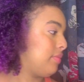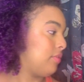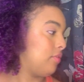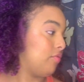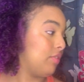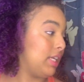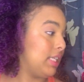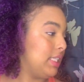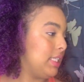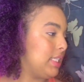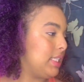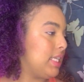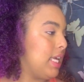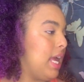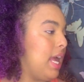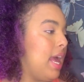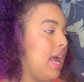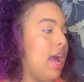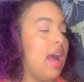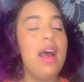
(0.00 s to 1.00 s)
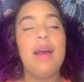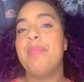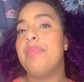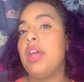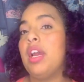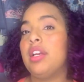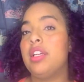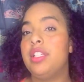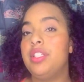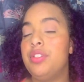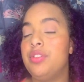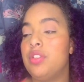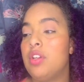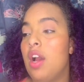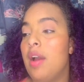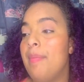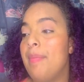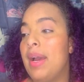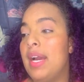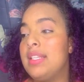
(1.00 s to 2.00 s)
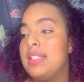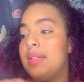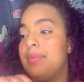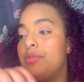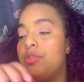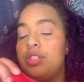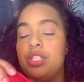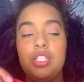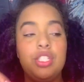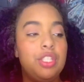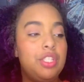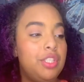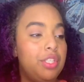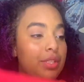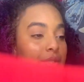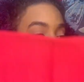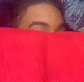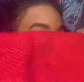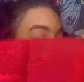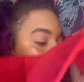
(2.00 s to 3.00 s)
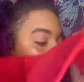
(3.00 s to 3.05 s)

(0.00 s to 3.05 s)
rinse. I'm not going to use cotton pads. I'm going to use